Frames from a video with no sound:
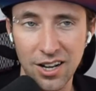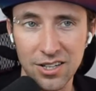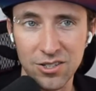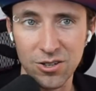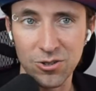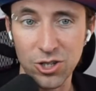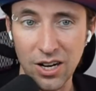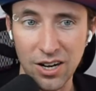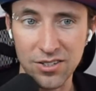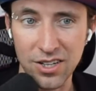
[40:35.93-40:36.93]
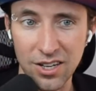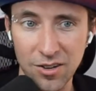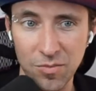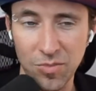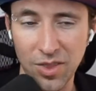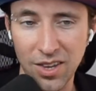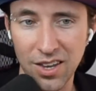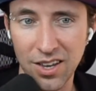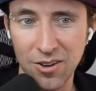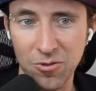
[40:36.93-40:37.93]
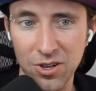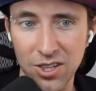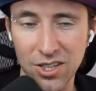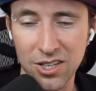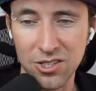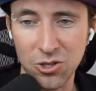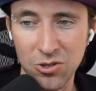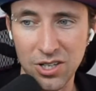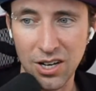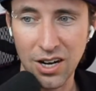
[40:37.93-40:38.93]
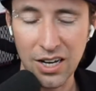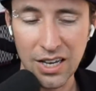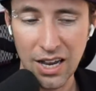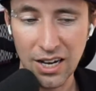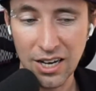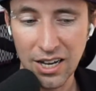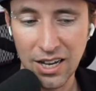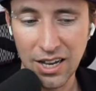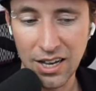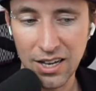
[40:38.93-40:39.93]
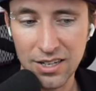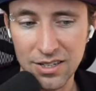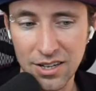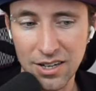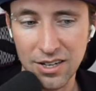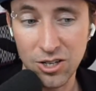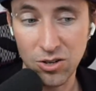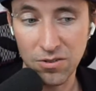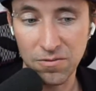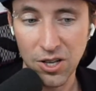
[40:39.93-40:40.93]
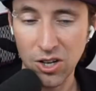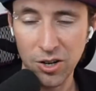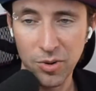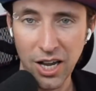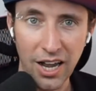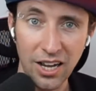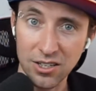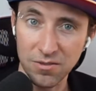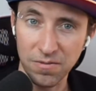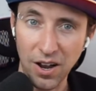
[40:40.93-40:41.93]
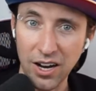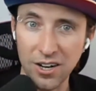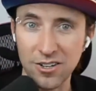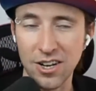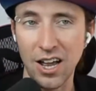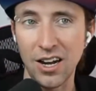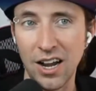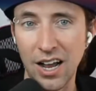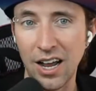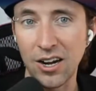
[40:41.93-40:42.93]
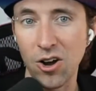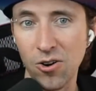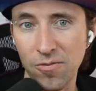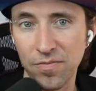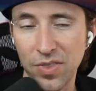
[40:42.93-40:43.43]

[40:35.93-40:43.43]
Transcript: So shout out to him, one of the Tuesday night gang. And you can follow him at HexFire.io.